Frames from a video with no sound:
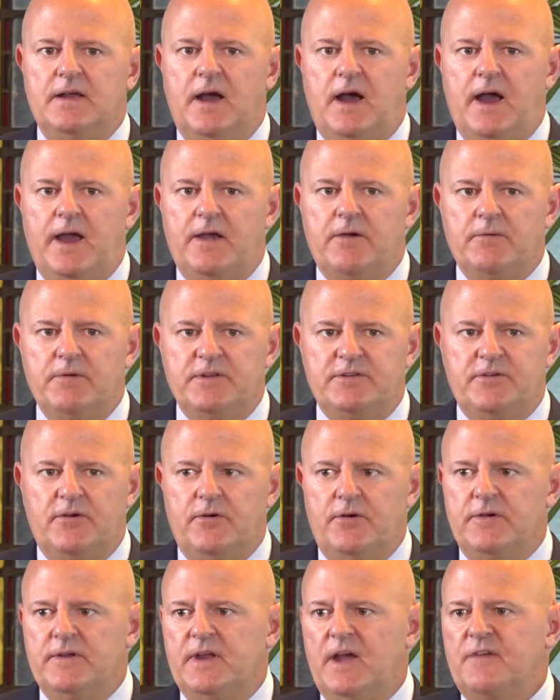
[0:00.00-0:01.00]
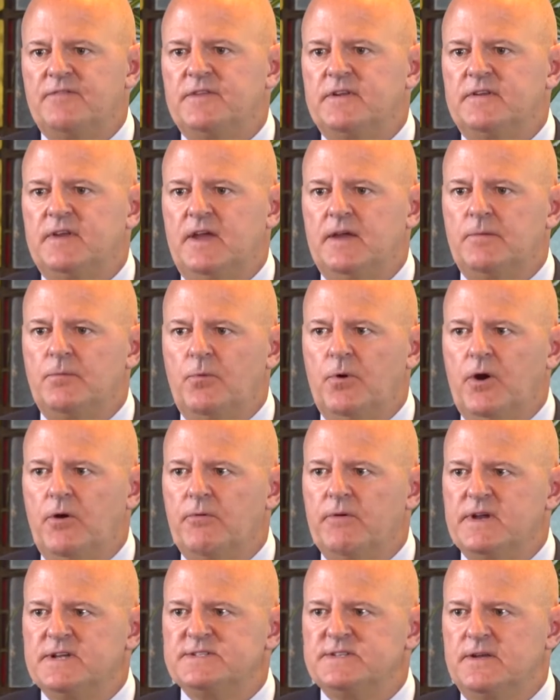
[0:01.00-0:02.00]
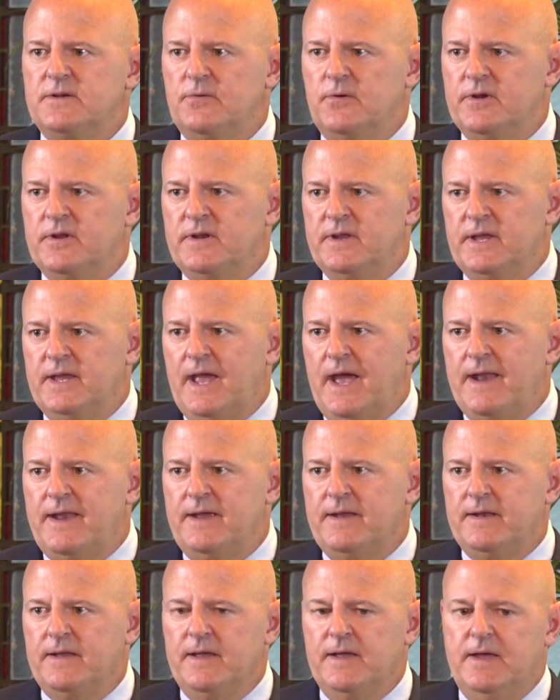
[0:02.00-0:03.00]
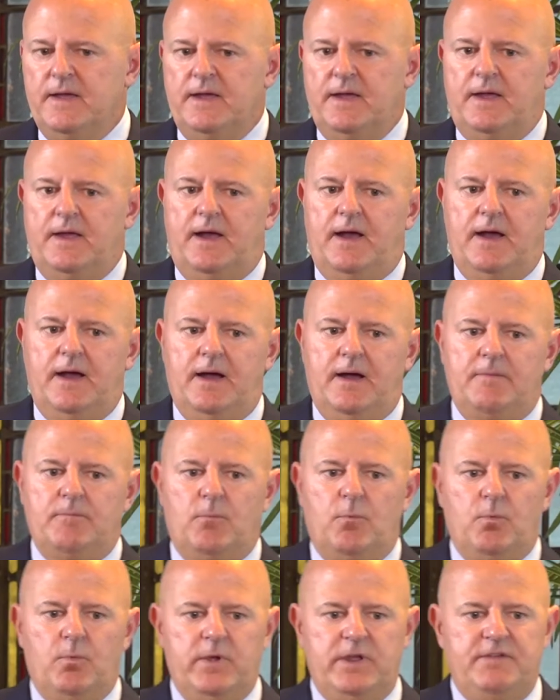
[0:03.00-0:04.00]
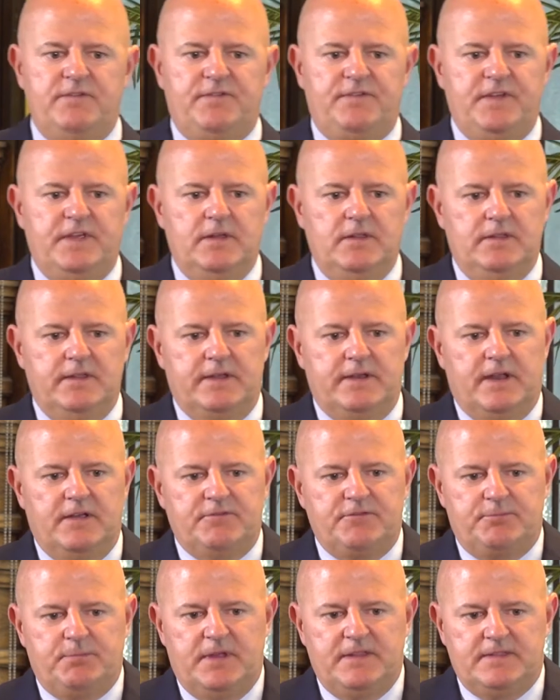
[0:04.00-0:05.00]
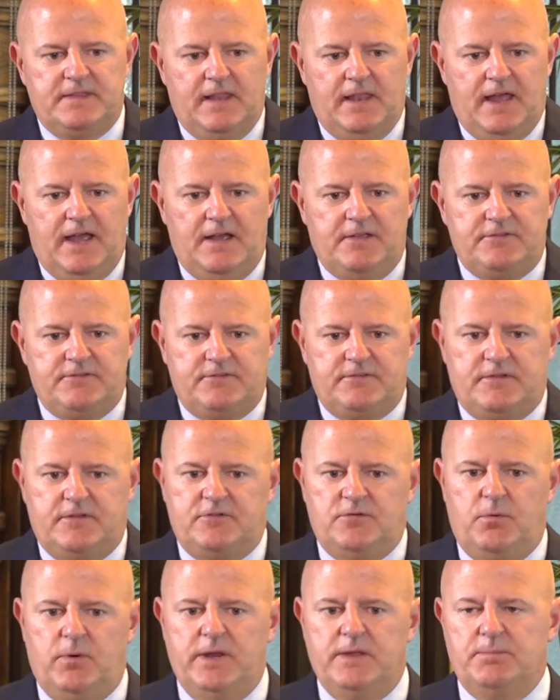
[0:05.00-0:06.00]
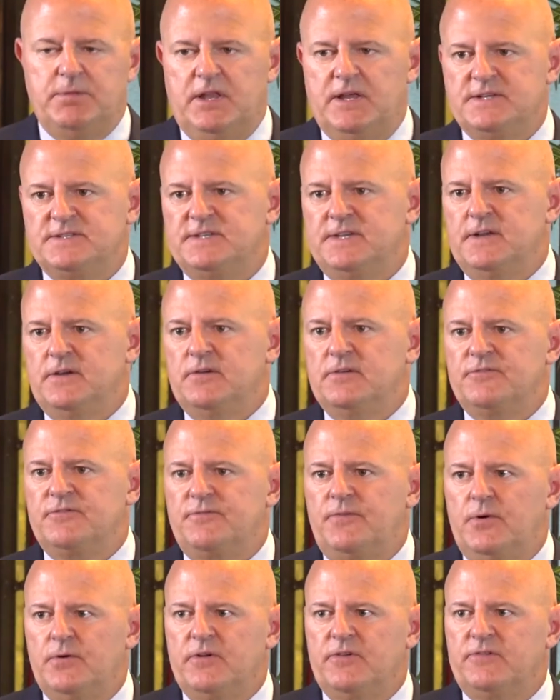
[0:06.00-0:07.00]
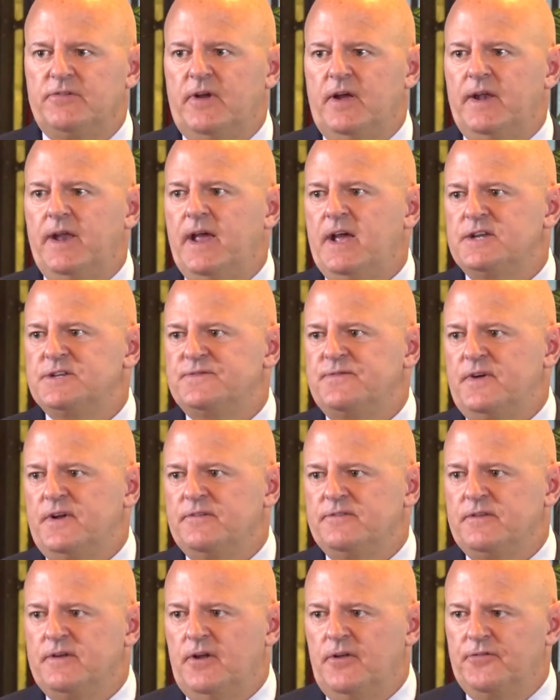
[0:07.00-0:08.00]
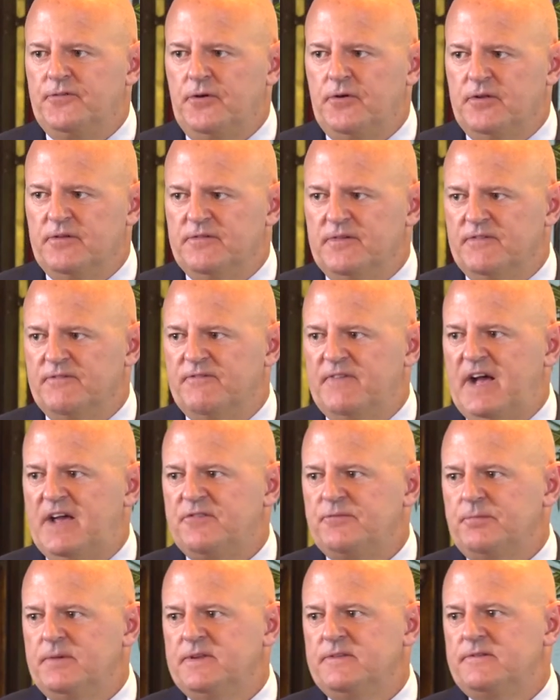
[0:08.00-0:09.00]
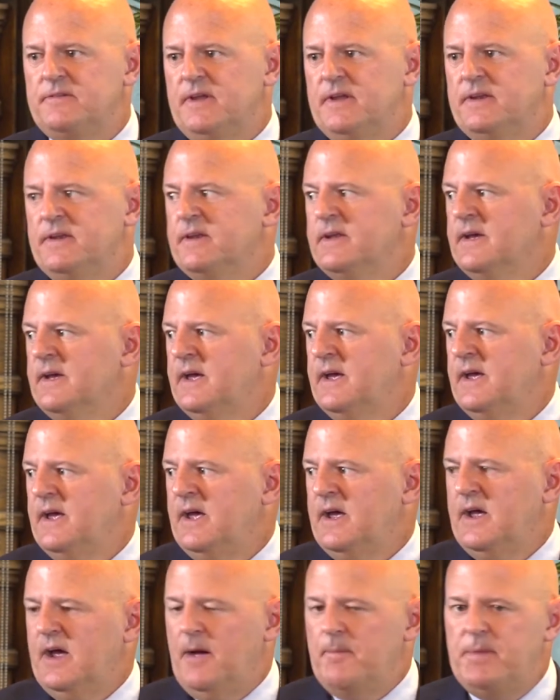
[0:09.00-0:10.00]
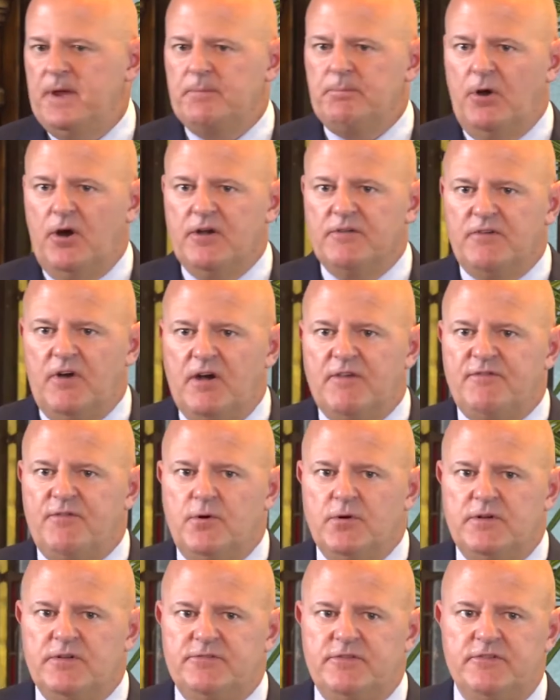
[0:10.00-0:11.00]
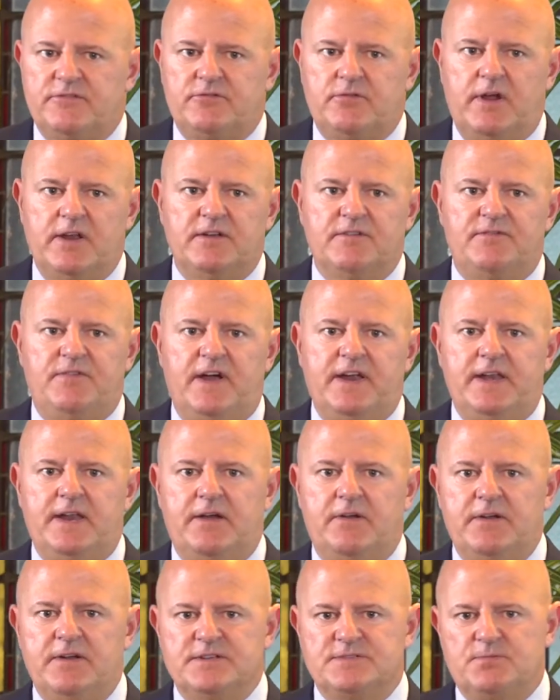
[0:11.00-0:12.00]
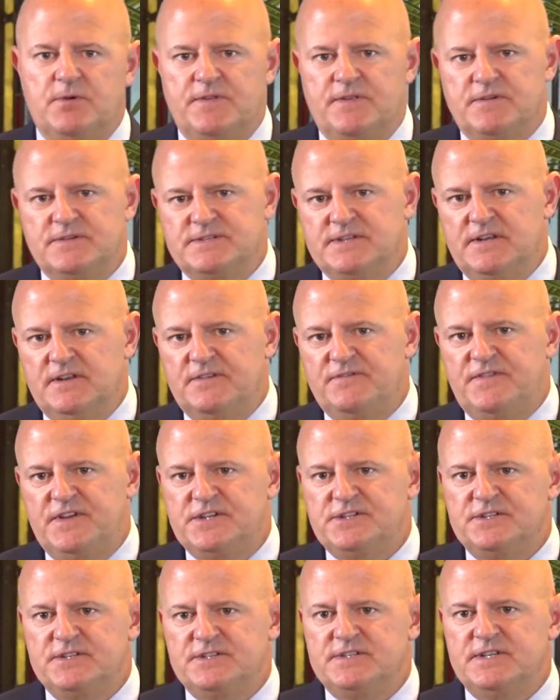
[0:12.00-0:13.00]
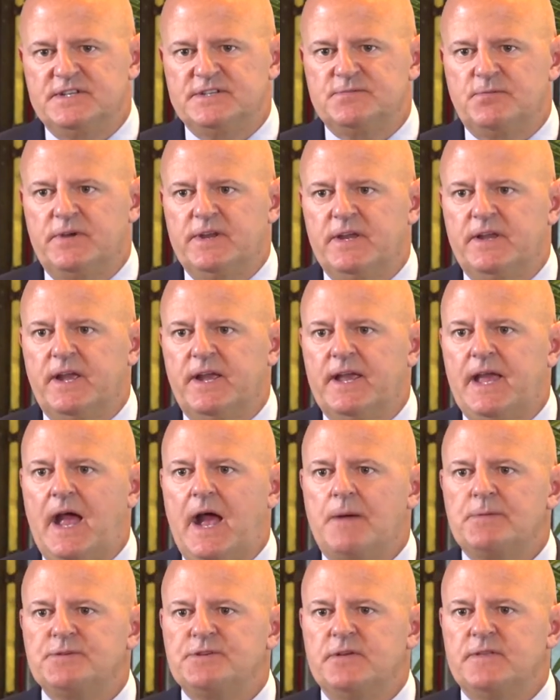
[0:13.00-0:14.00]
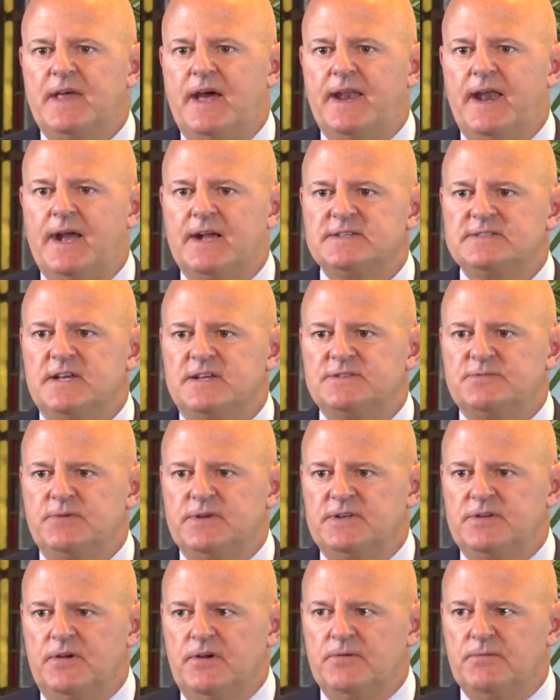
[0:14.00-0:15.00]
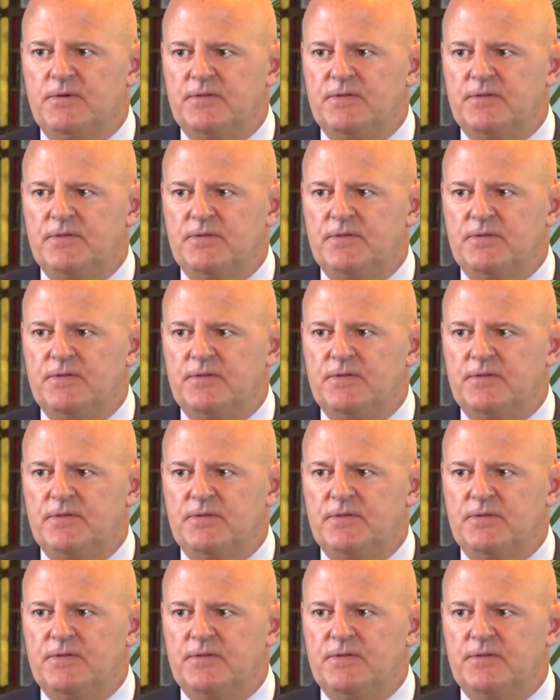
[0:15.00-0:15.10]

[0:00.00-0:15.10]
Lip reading: a higher return, you have to take more risk in order to get it. We feel, and I've spent the last 20 plus years focused on hedge funds and alternative investments, and a big part of our focus is trying to find areas where there's inefficiencies where you can capture that excess return